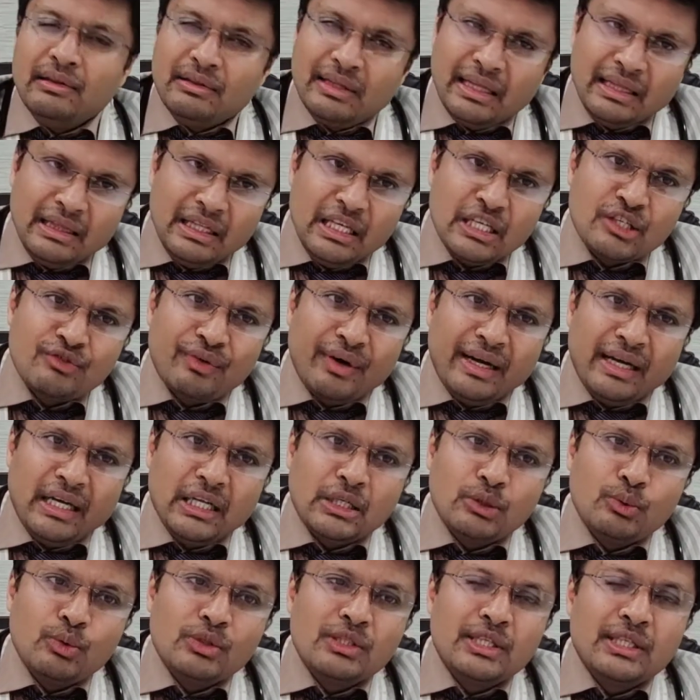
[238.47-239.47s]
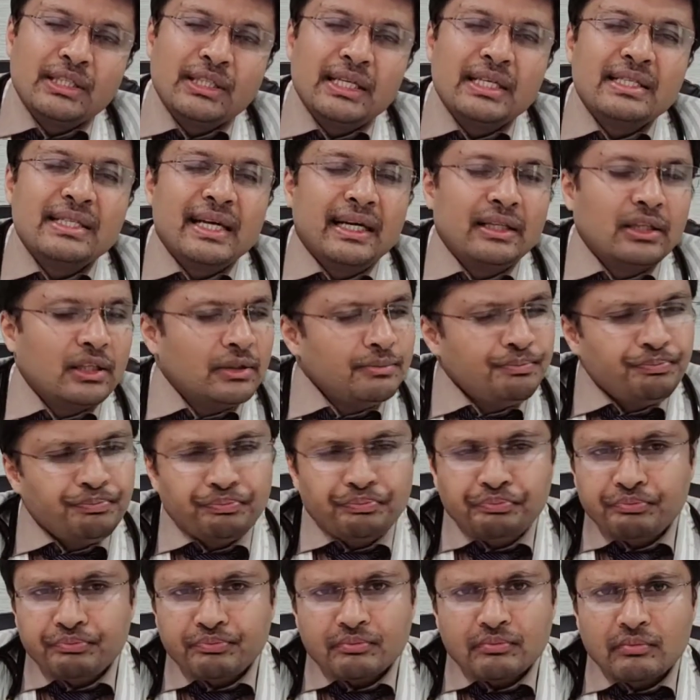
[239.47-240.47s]
then these findings would suggest that the
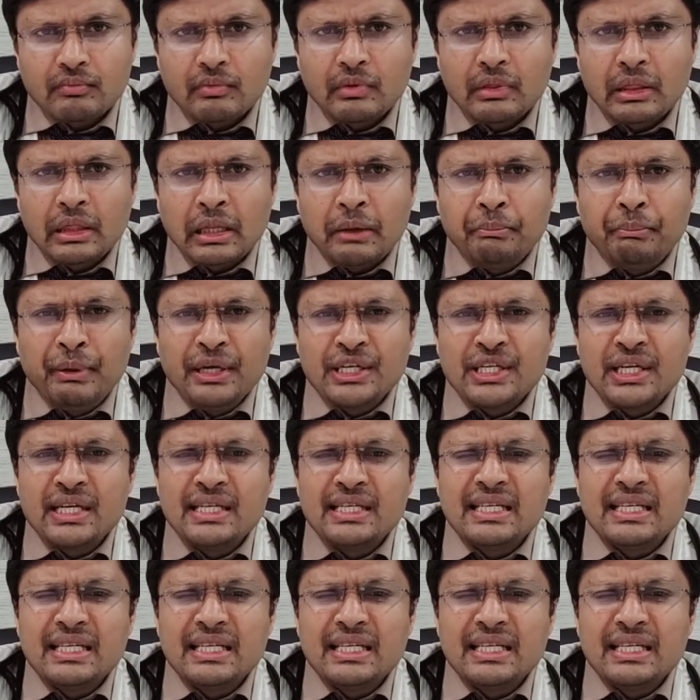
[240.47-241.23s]
patient is